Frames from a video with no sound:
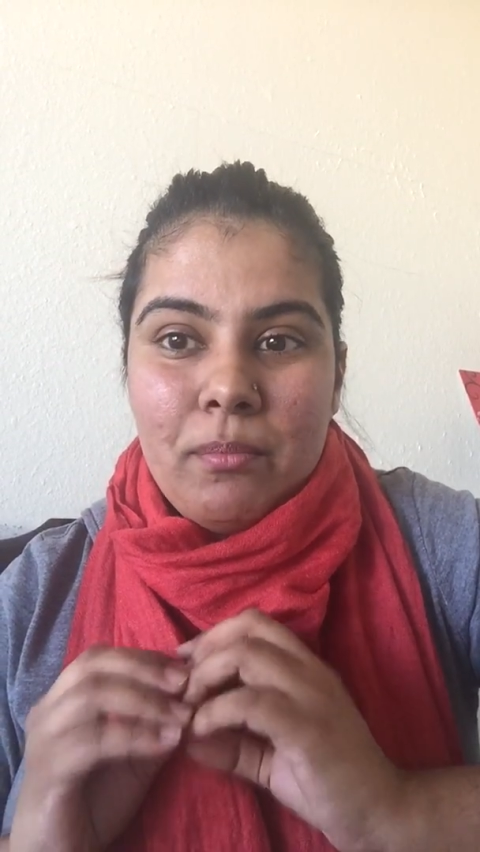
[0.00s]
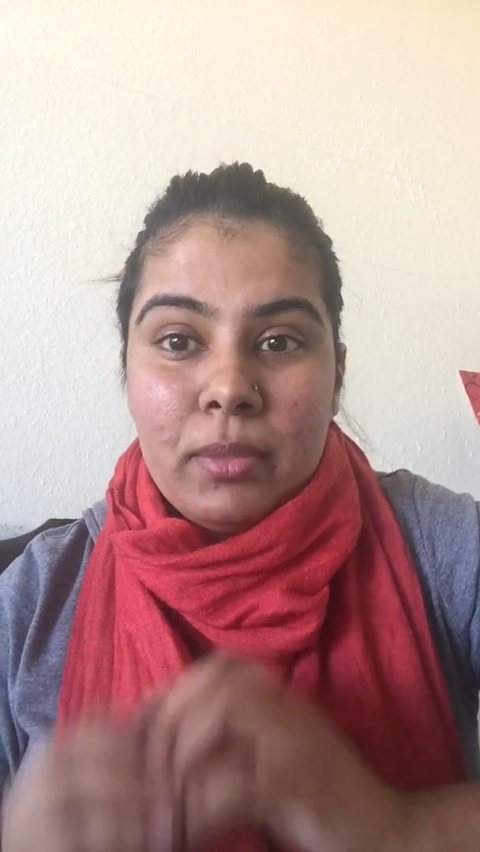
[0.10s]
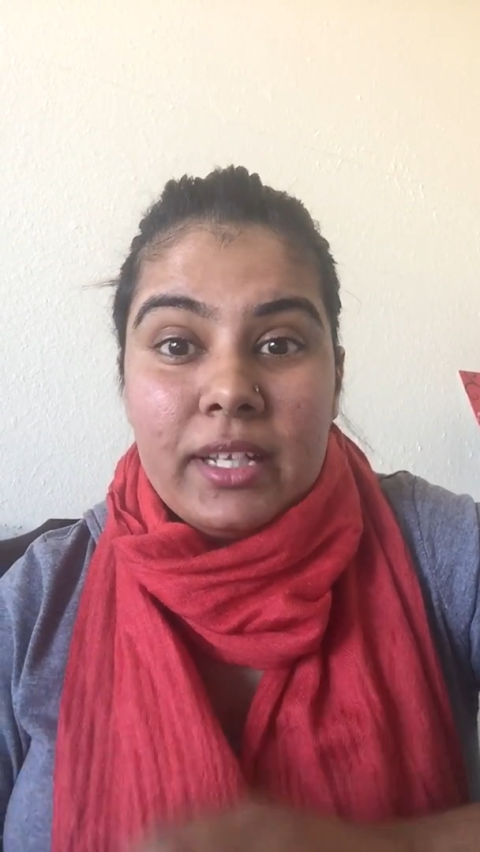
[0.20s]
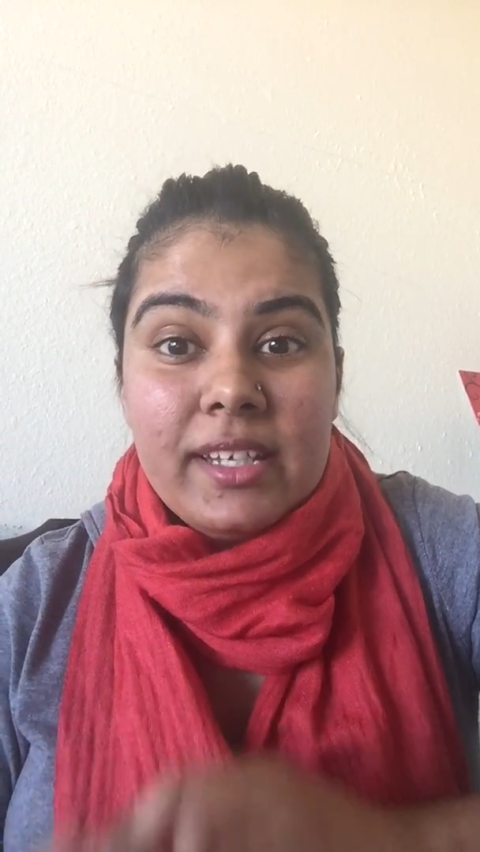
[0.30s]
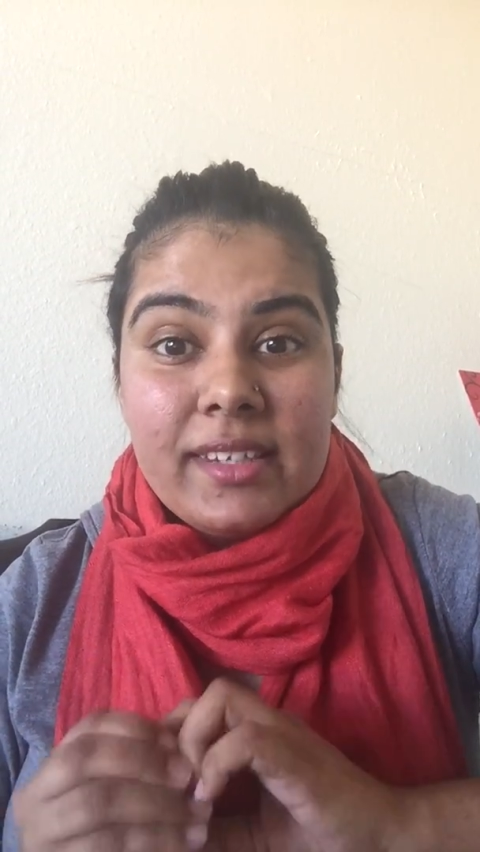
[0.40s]

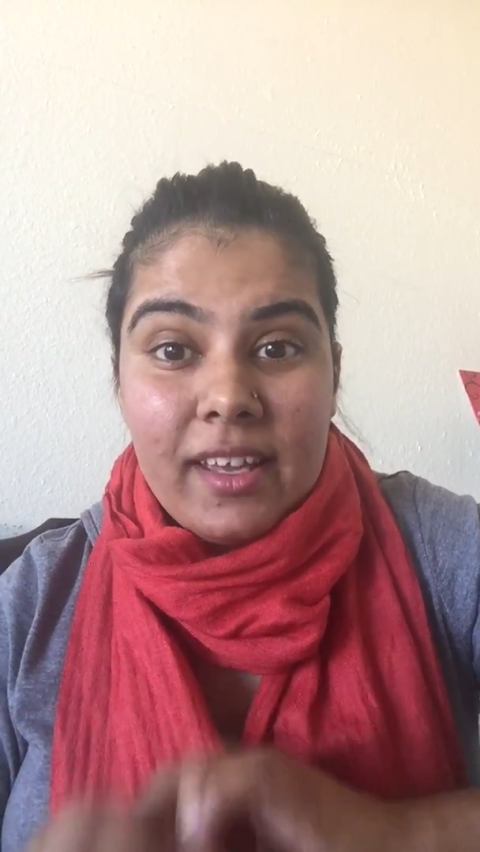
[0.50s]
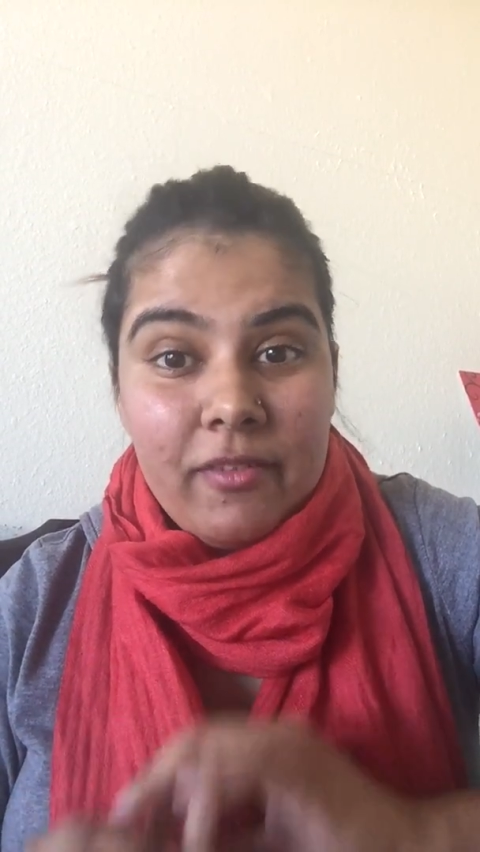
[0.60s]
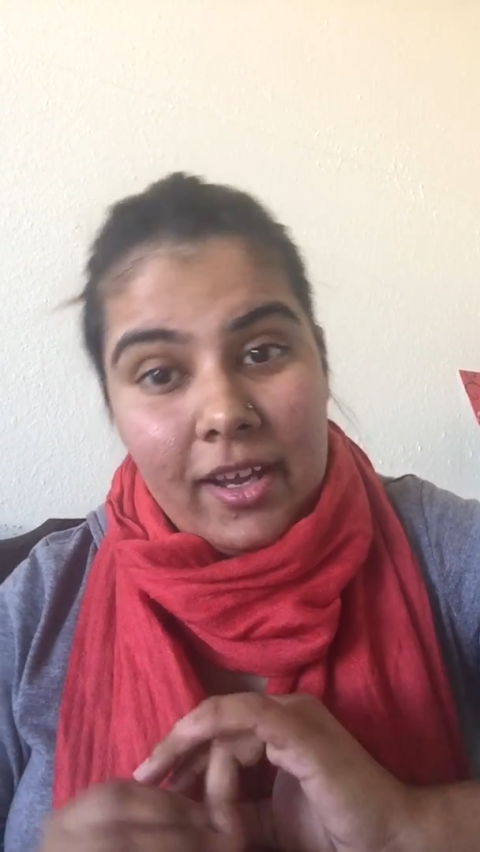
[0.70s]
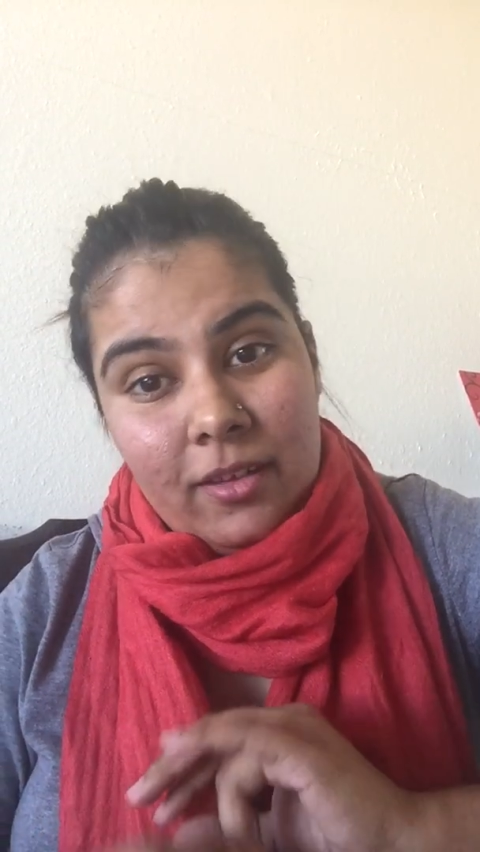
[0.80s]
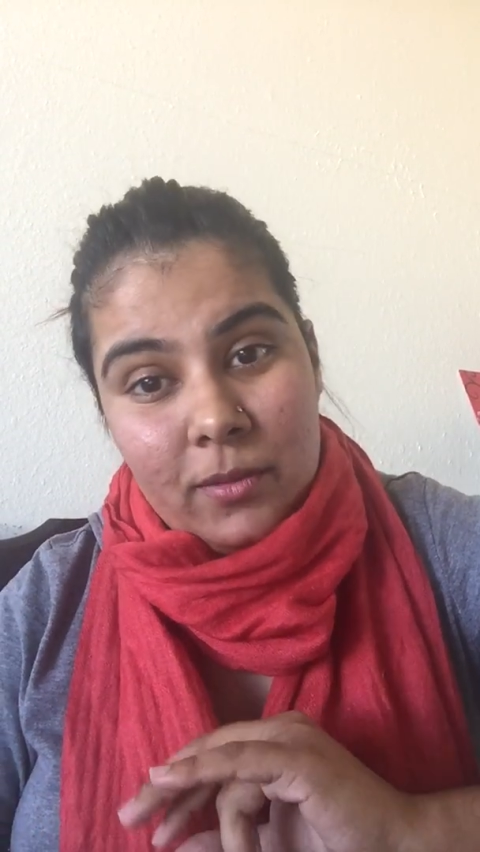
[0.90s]
please give
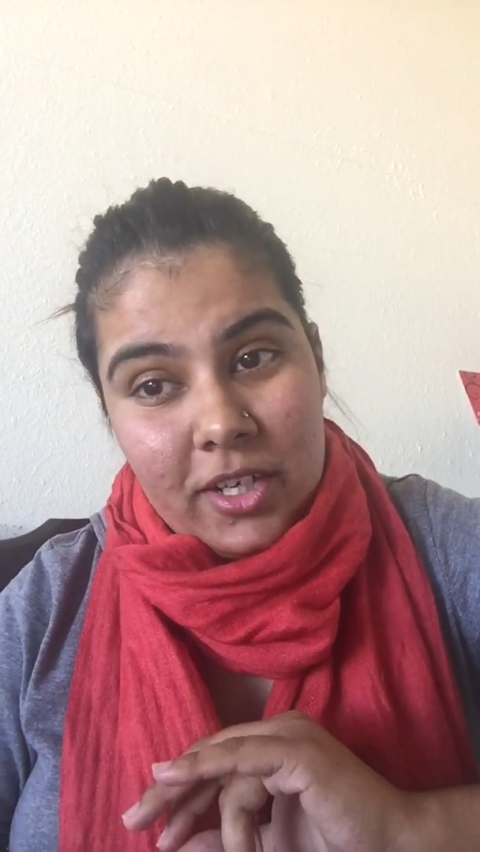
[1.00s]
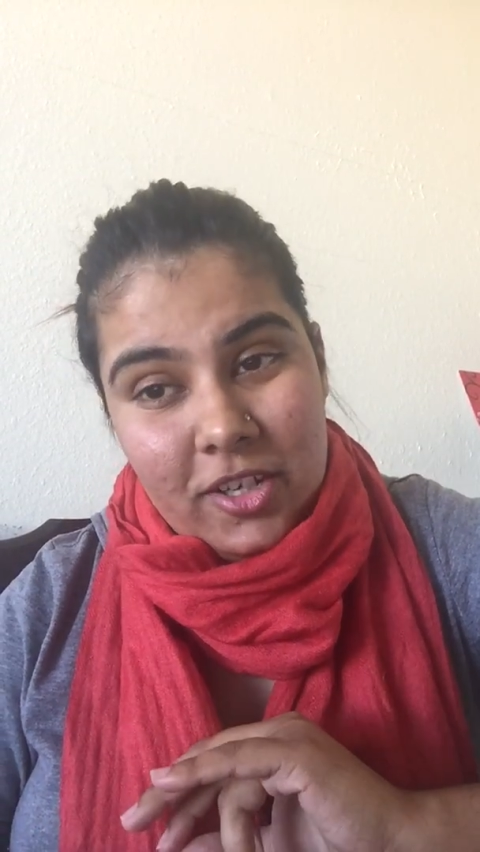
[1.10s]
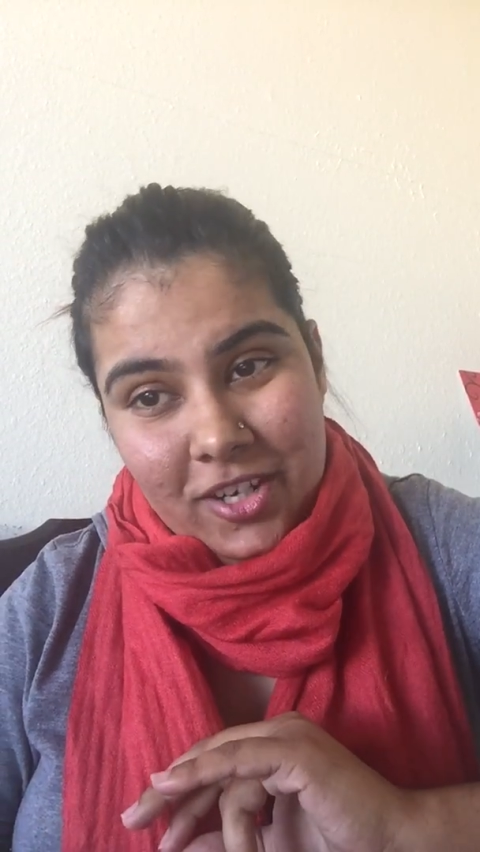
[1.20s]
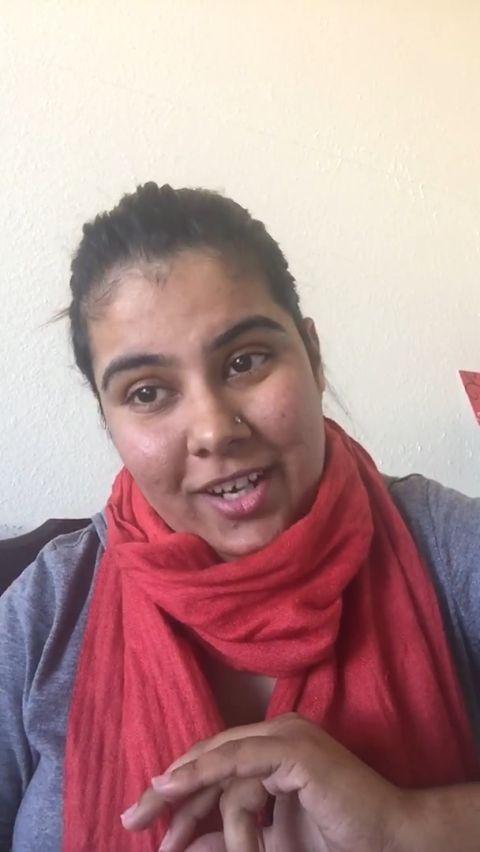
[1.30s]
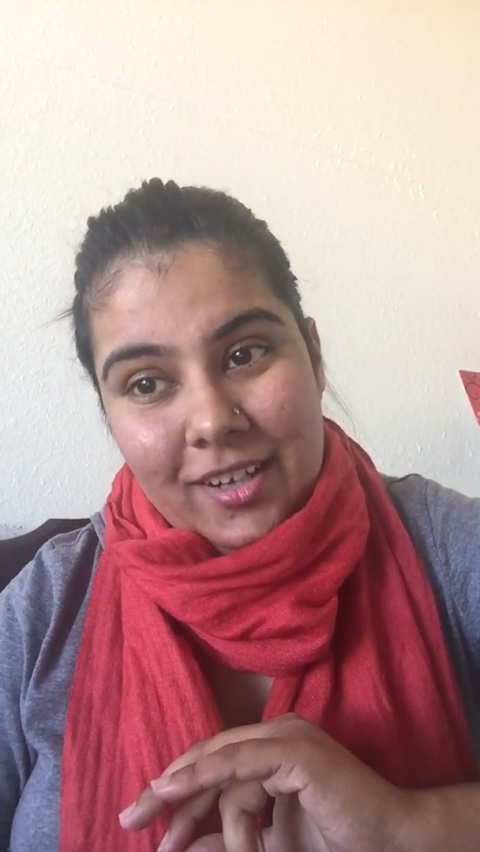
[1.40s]
Anwar a
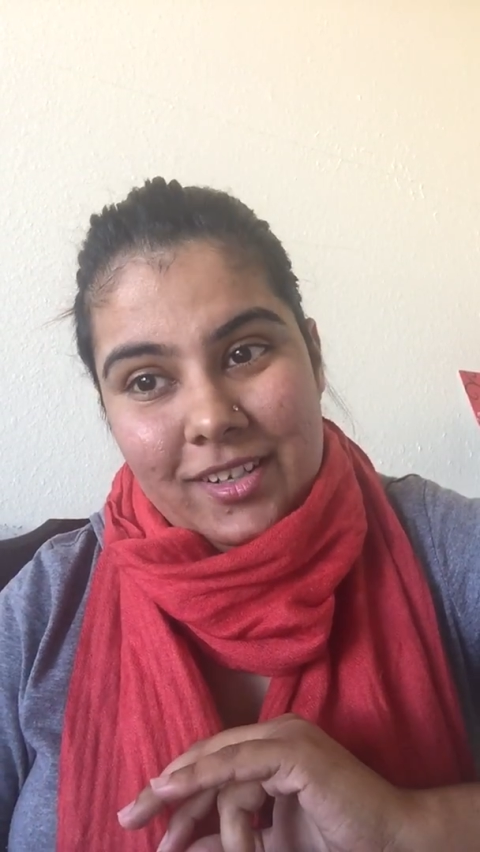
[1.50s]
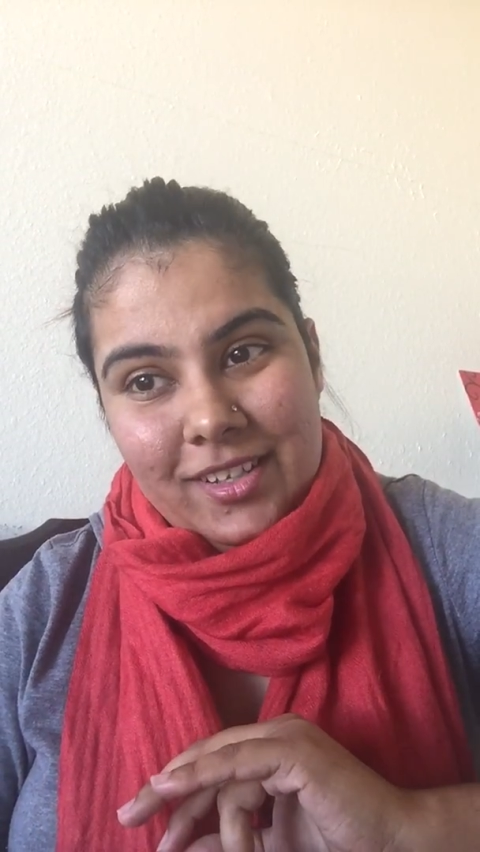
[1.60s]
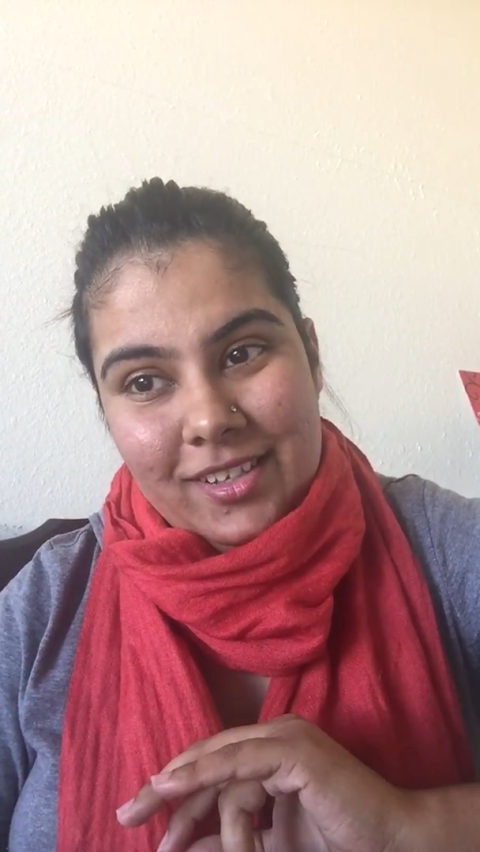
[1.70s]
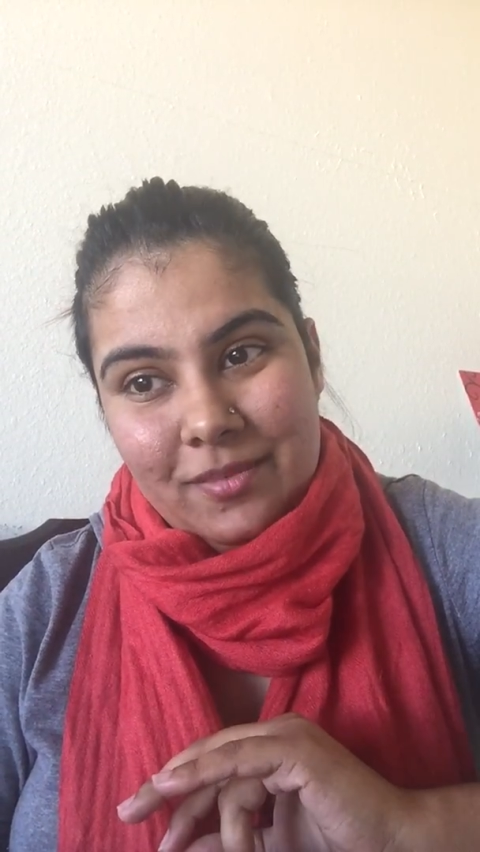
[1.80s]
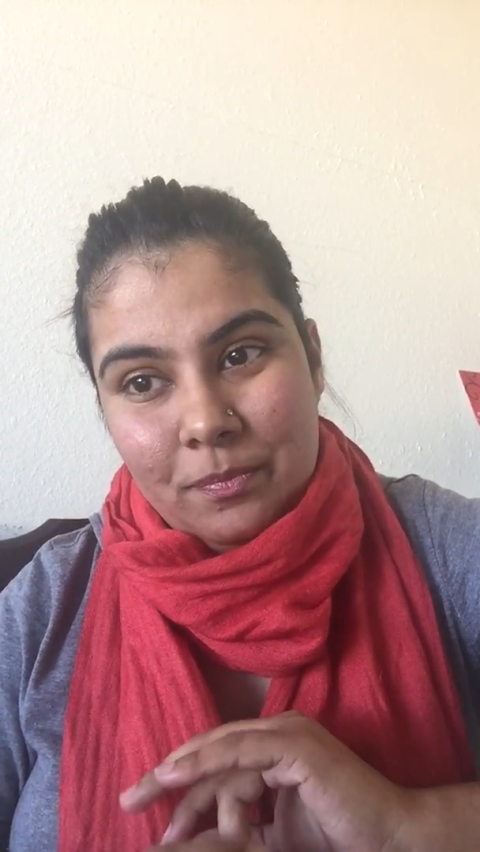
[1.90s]
chance.